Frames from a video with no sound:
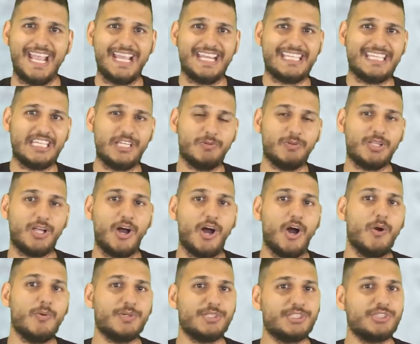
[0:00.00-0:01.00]
and he will
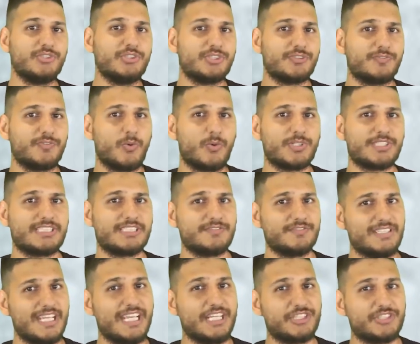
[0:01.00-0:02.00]
always use force
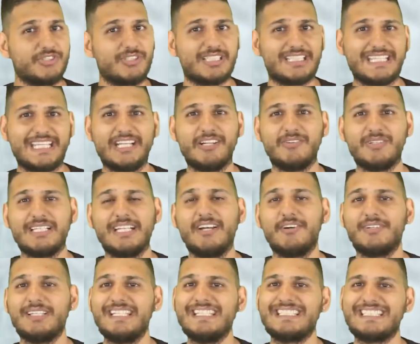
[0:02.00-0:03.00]
of nature to carry
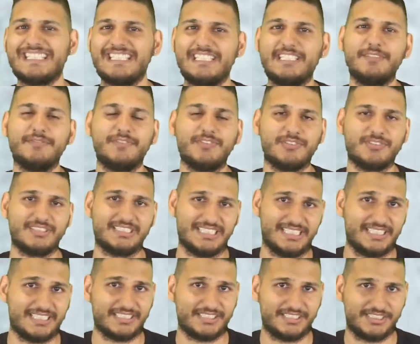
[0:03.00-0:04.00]
out his evil
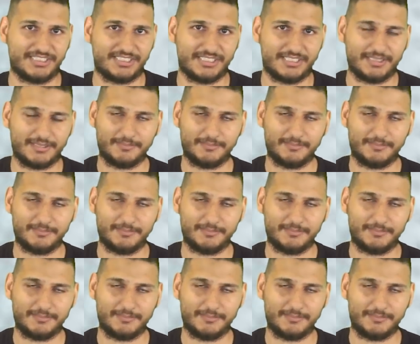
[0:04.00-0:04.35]
deeds.